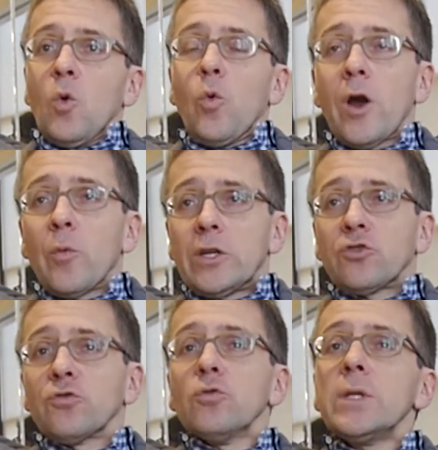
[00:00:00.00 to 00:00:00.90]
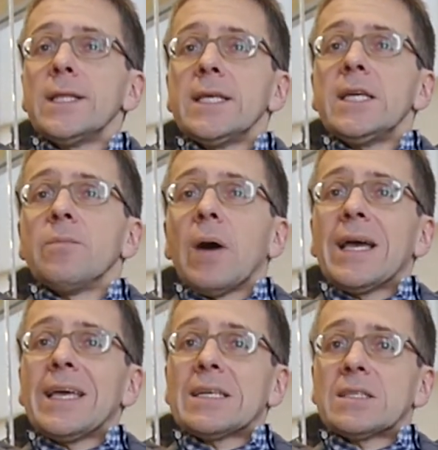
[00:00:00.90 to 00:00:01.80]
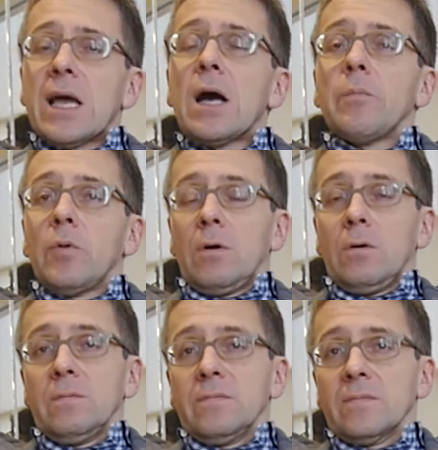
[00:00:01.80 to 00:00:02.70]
where we truly lead by example,